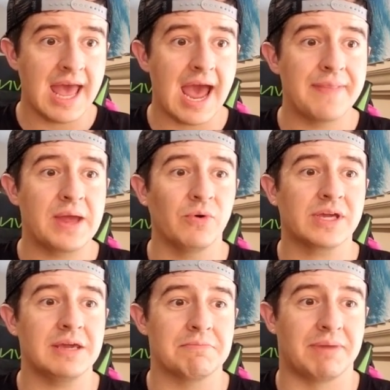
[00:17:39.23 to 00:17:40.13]
And they will
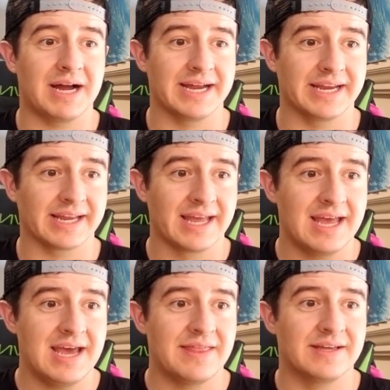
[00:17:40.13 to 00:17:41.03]
keep buying
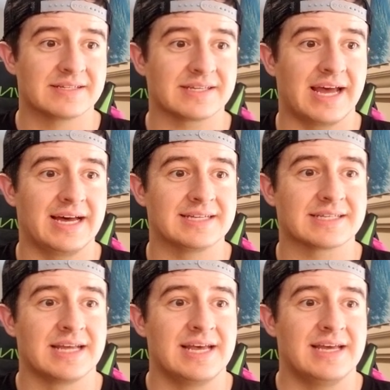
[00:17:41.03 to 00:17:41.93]
this
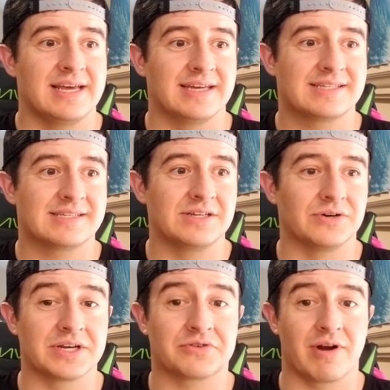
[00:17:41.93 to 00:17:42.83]
as it's still
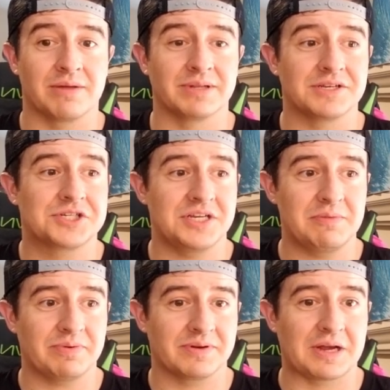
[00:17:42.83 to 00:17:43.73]
incredibly
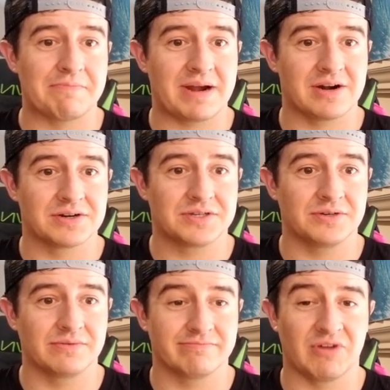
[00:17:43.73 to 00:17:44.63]
cheap compared
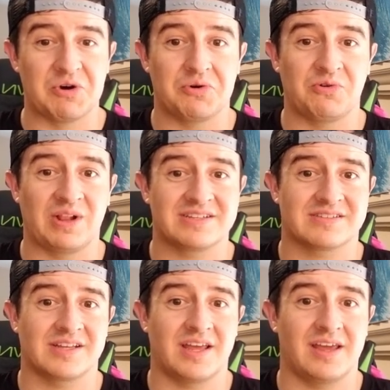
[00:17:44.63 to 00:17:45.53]
to, let's
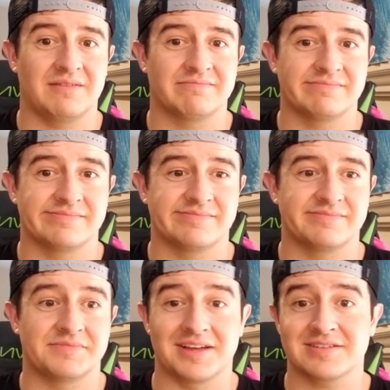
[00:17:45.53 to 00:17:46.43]
say,
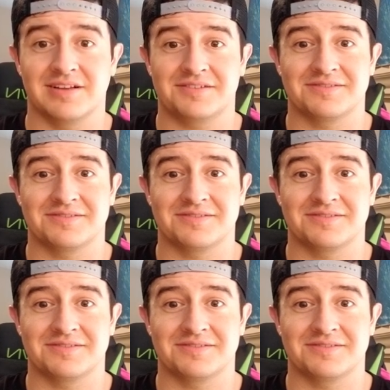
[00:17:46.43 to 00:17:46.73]
Tesla.